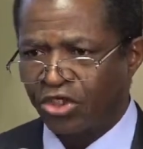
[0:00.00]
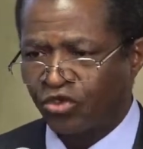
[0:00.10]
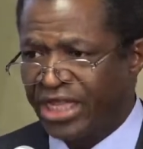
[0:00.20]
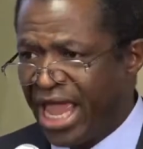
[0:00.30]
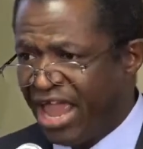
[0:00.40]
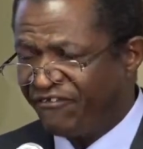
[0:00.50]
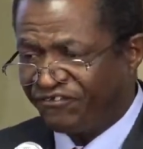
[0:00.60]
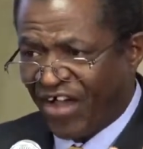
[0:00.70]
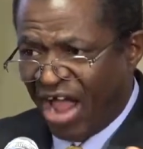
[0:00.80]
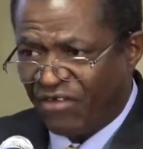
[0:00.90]
Today, if
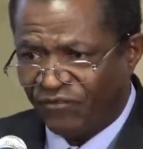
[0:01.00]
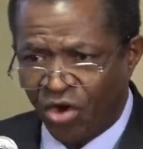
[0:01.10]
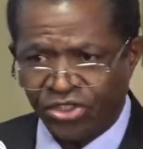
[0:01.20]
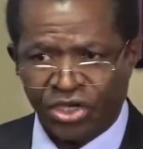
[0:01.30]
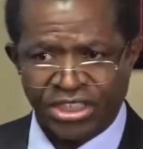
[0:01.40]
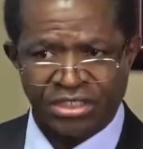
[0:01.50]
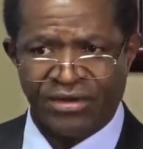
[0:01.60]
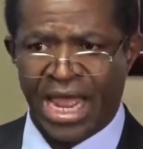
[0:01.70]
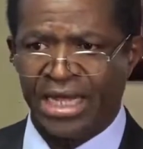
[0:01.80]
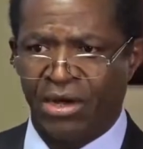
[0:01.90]
five of us are sitting
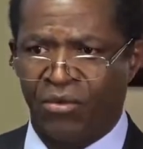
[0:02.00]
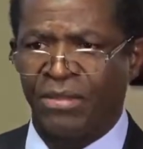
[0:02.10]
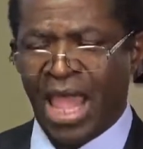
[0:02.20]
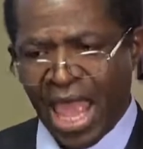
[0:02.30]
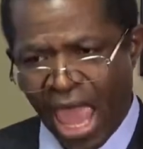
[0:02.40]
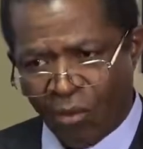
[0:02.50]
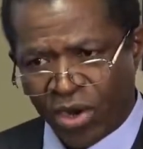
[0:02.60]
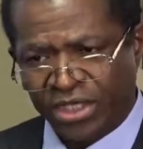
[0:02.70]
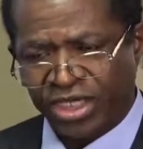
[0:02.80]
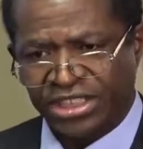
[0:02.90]
up in the room and
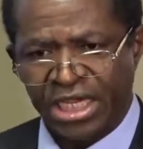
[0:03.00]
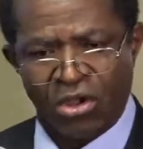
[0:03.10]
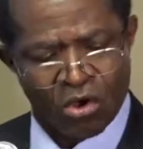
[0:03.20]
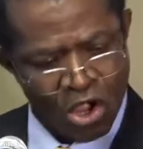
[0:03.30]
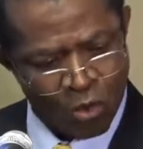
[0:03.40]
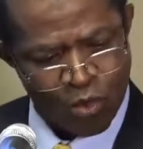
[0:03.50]
willing to say, No,